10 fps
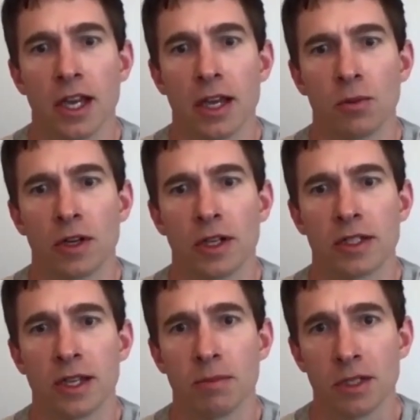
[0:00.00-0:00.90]
and we're
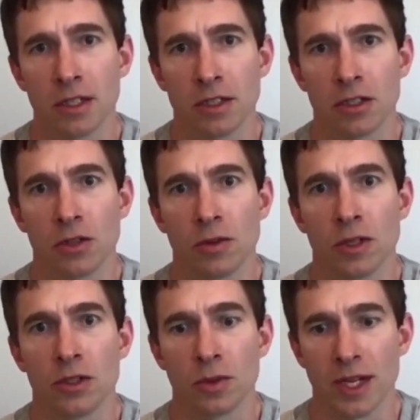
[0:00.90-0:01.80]
attempting to
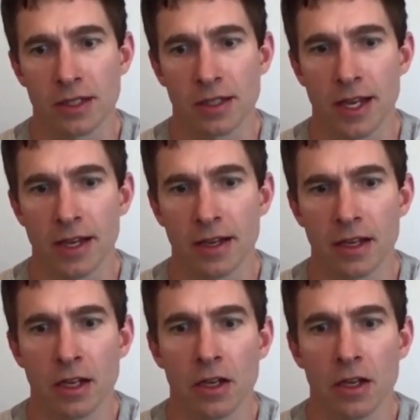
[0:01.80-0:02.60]
address that